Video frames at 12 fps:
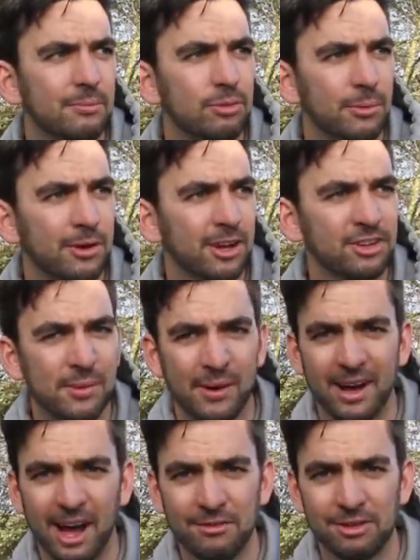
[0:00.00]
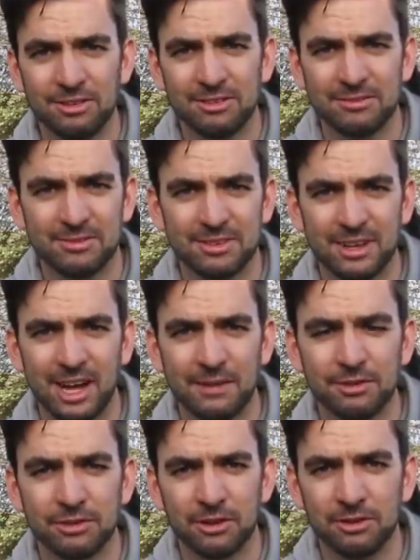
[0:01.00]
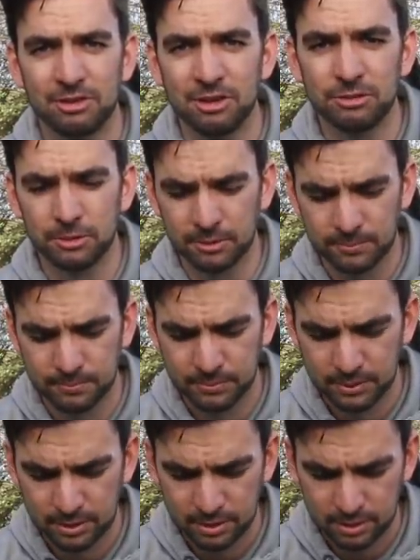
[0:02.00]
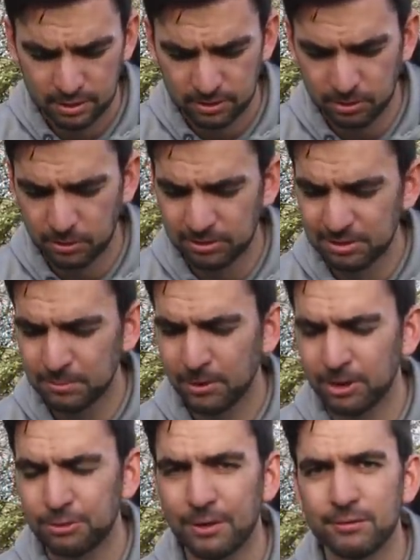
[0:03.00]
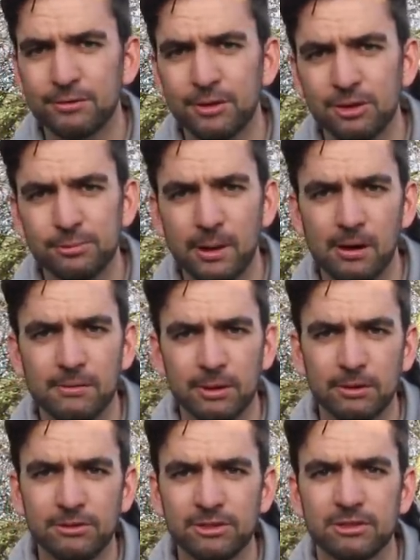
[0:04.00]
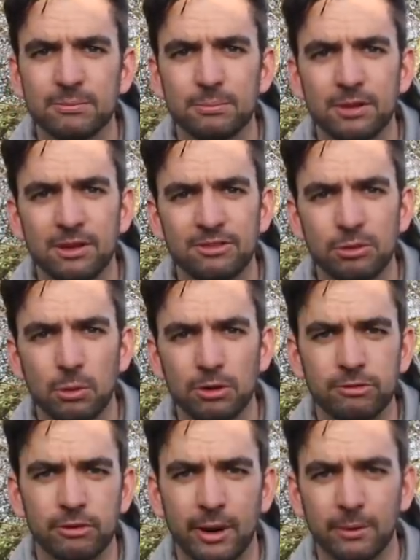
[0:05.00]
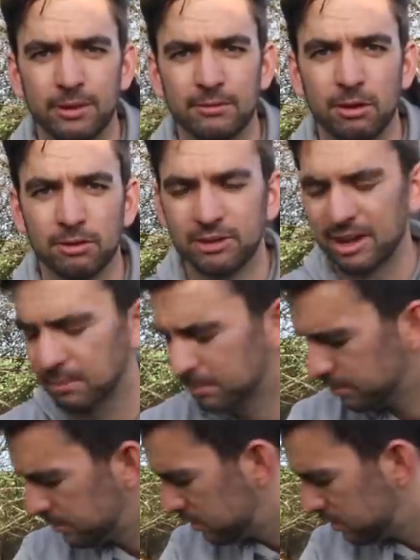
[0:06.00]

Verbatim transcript: Probably last about half as, half as long as usual. So it's important to have a few spare of those because you always run out at the wrong time.